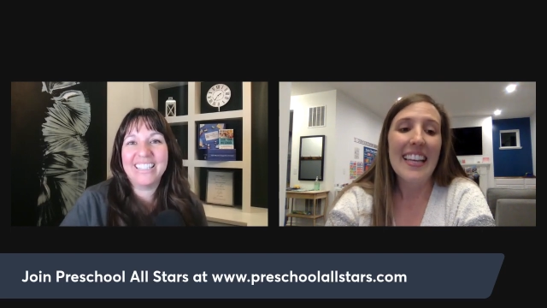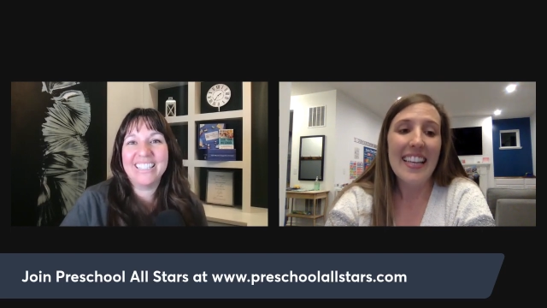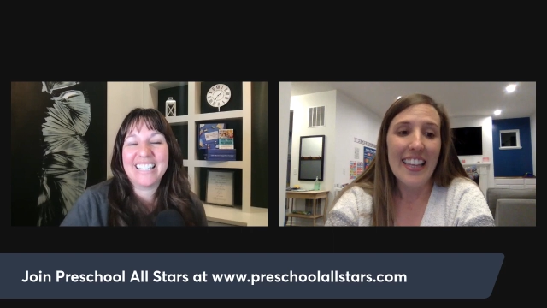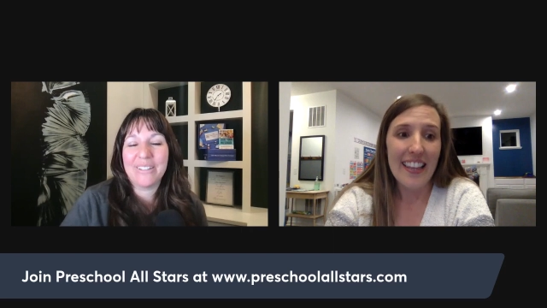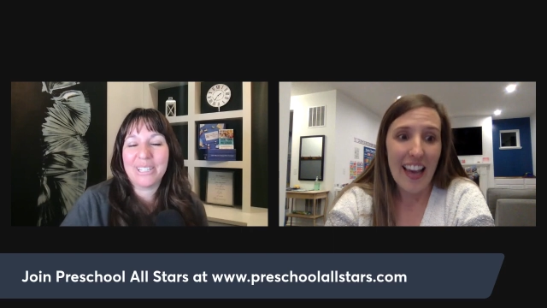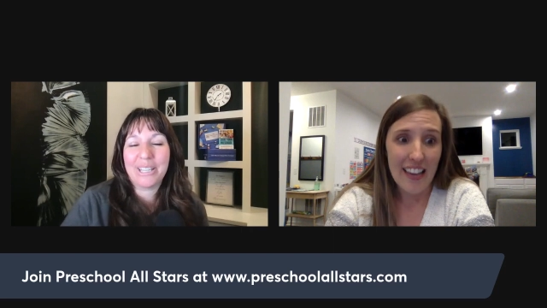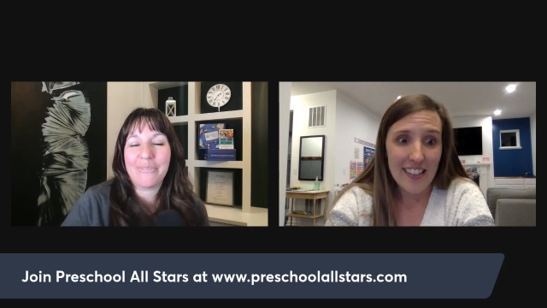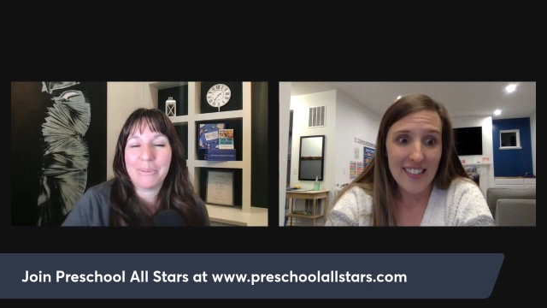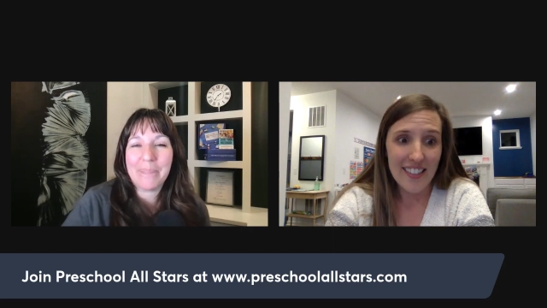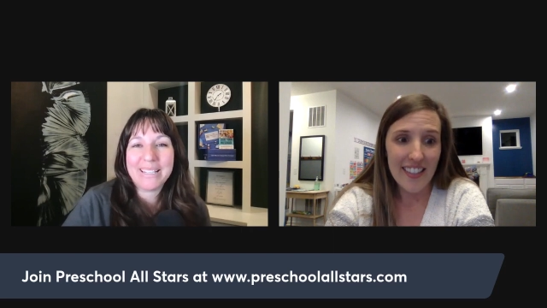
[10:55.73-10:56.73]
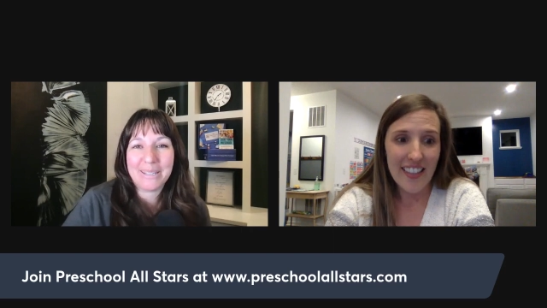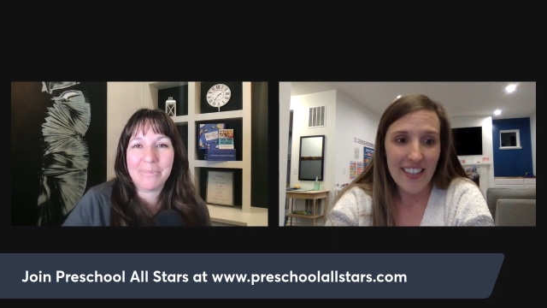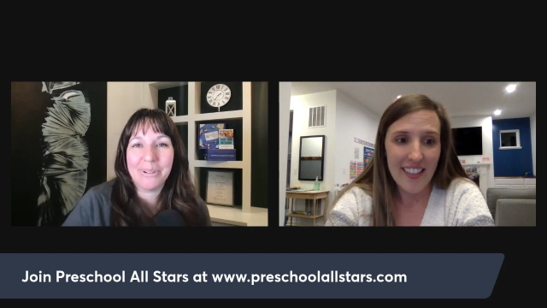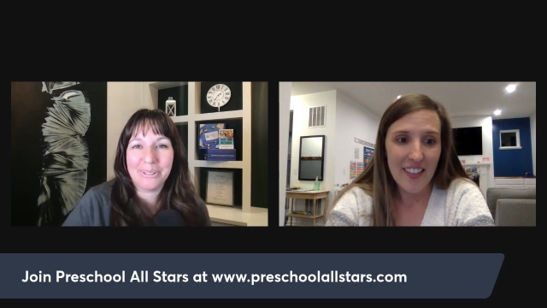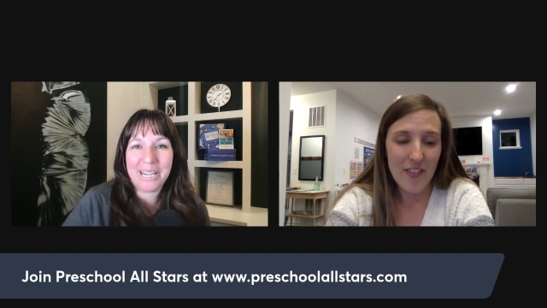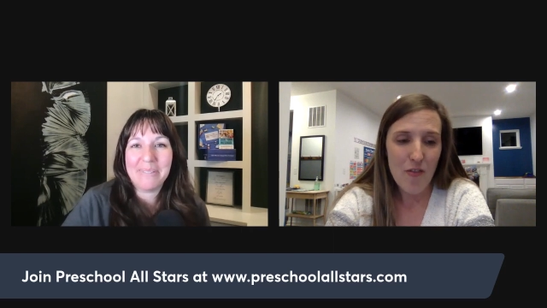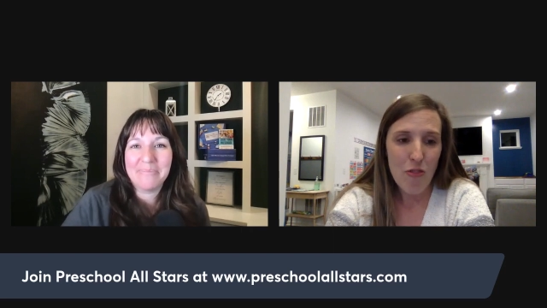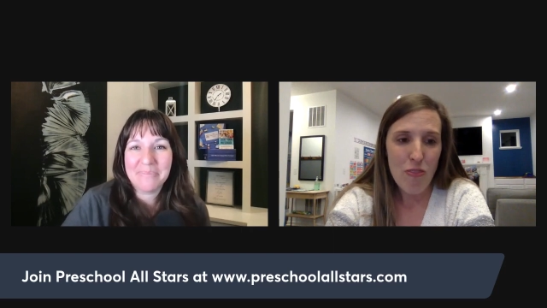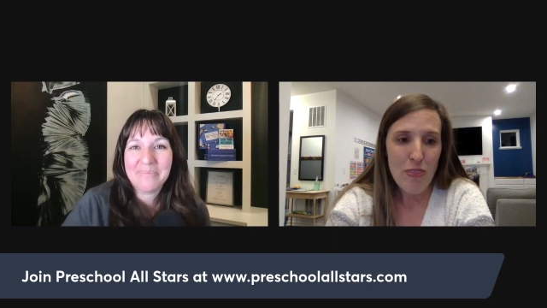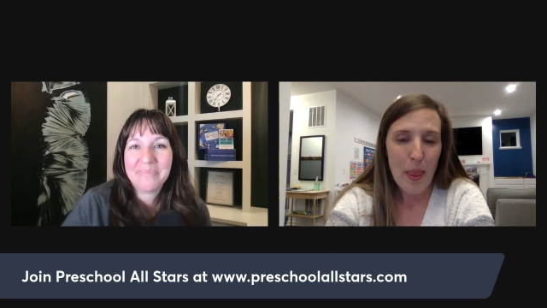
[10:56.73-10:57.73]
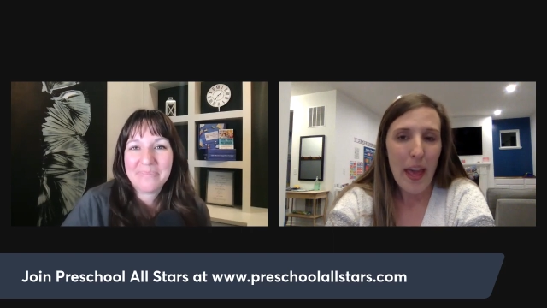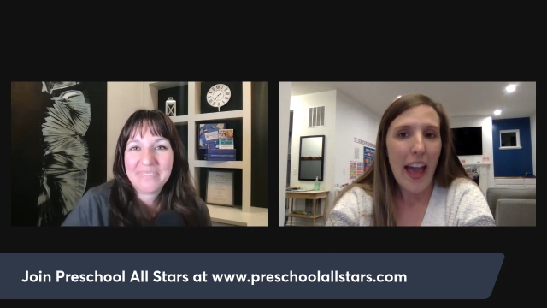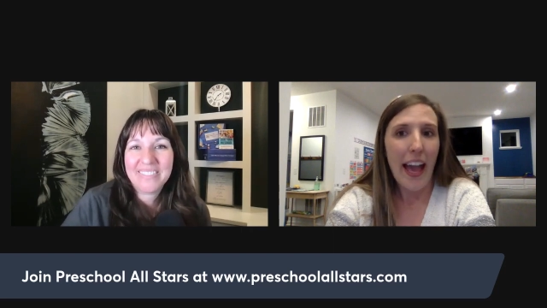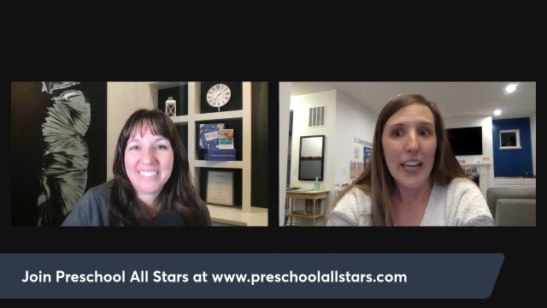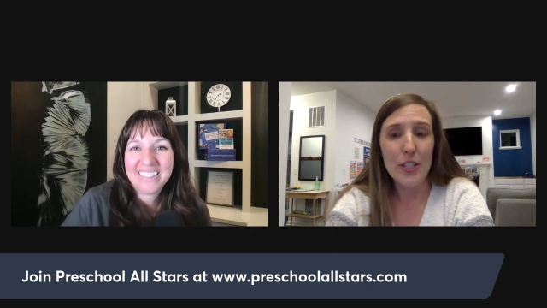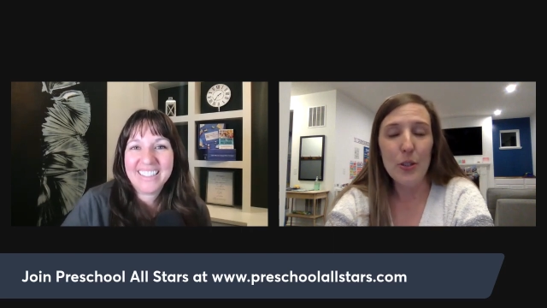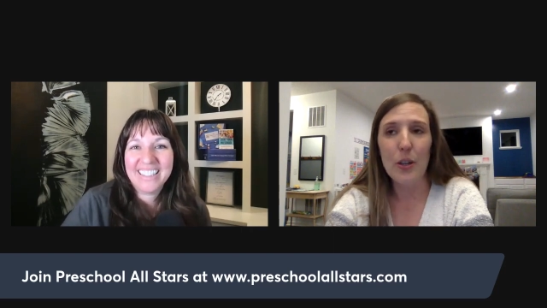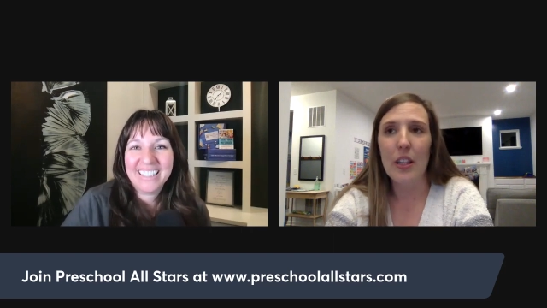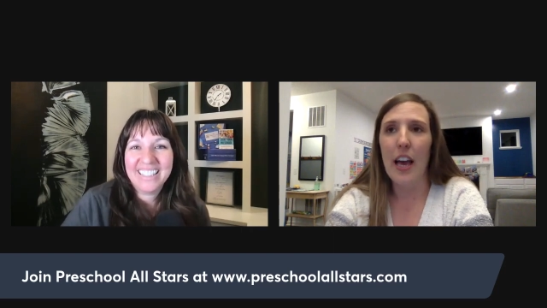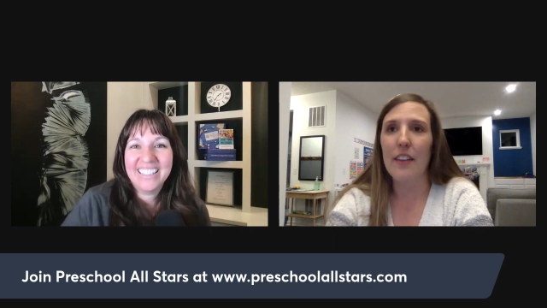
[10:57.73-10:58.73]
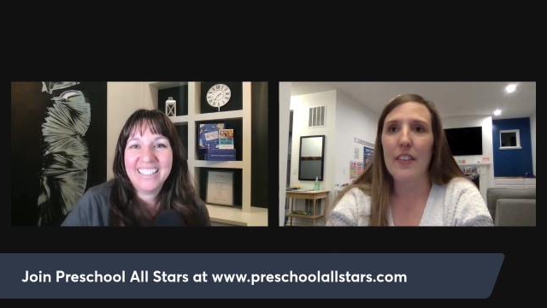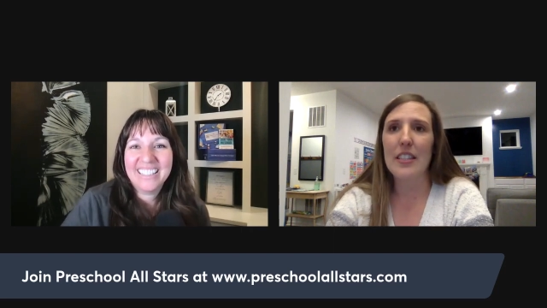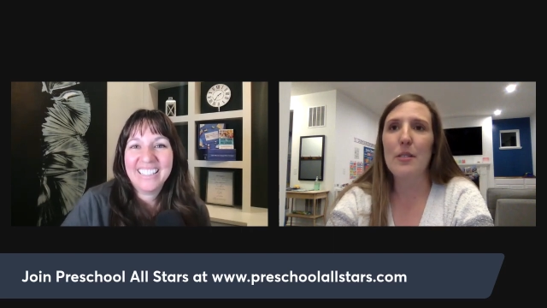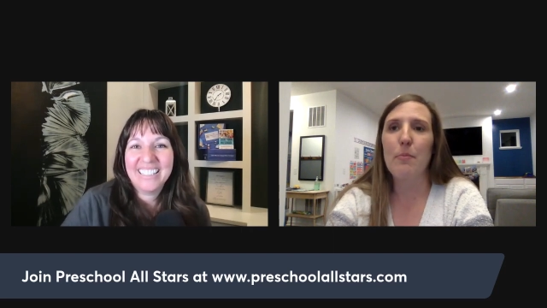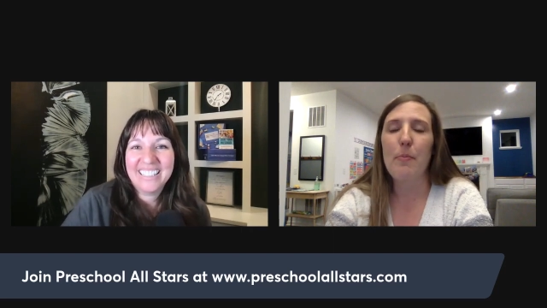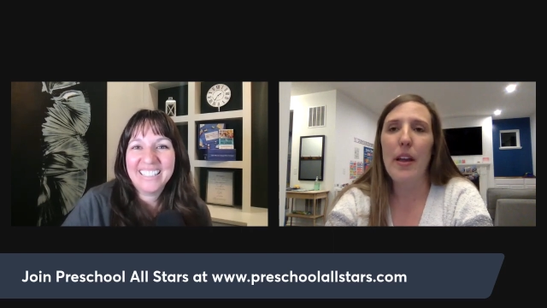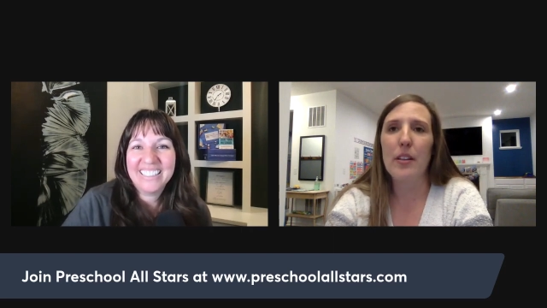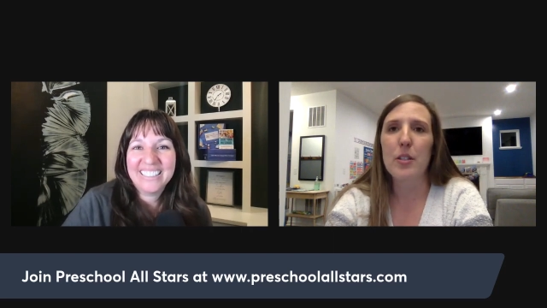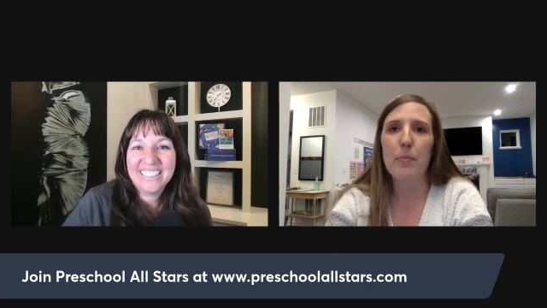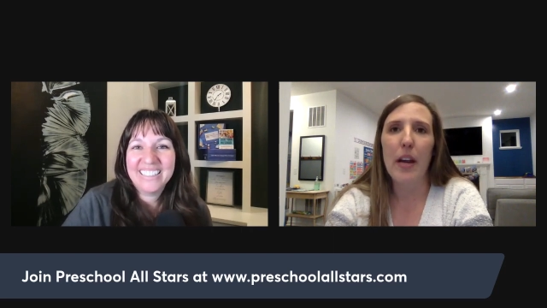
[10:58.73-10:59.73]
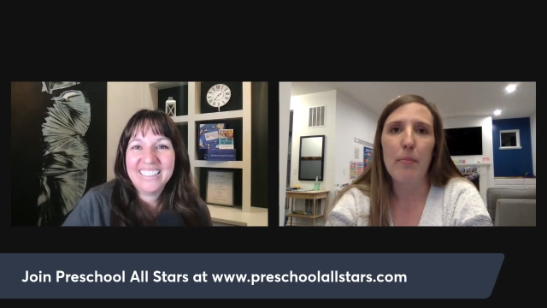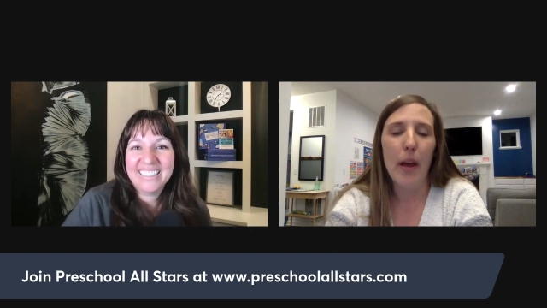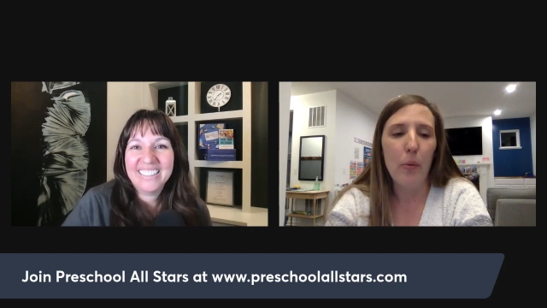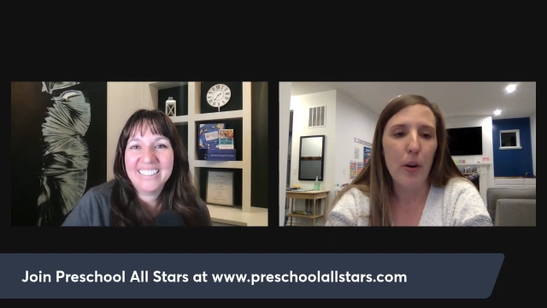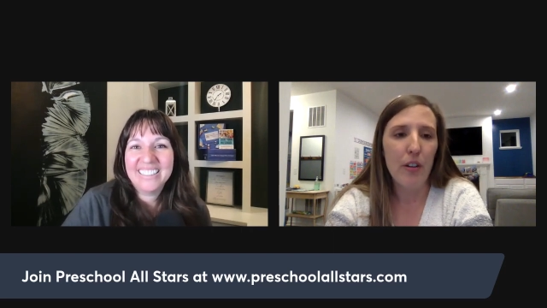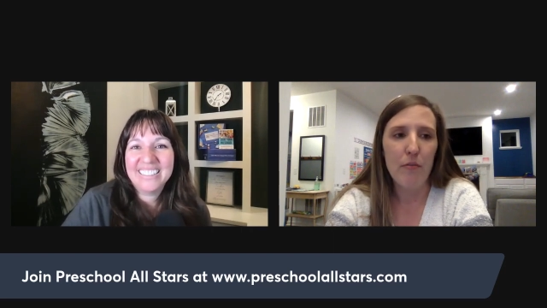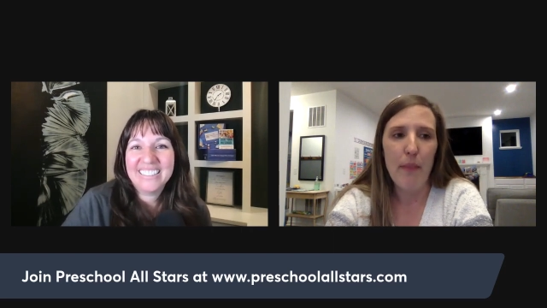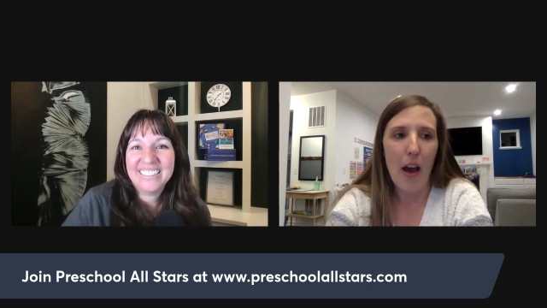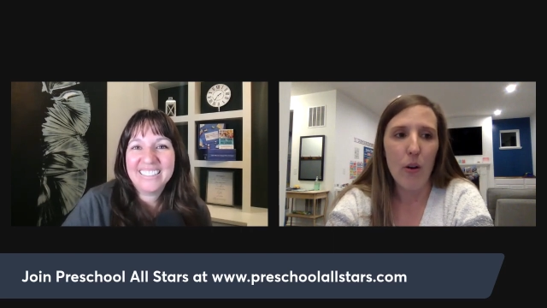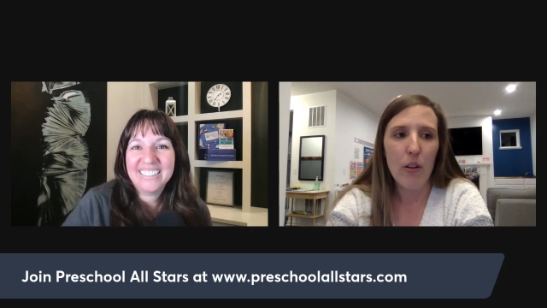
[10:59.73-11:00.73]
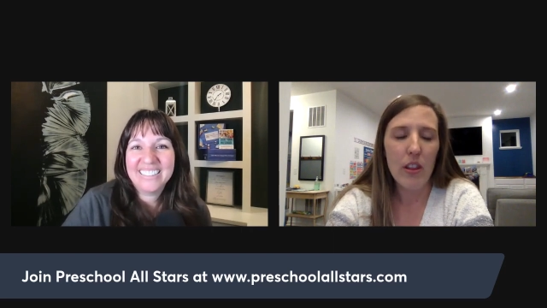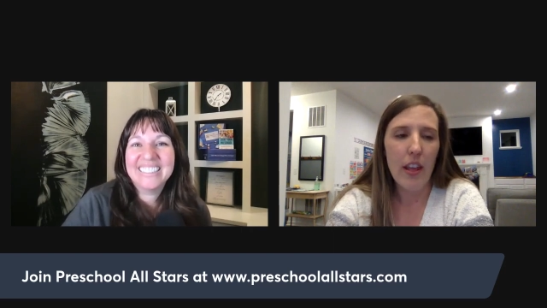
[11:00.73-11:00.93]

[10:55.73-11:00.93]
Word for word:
Speaker 1: sounds yes. like you have an amazing program.
Speaker 2: I do. A lot of it's been spread by word of mouth,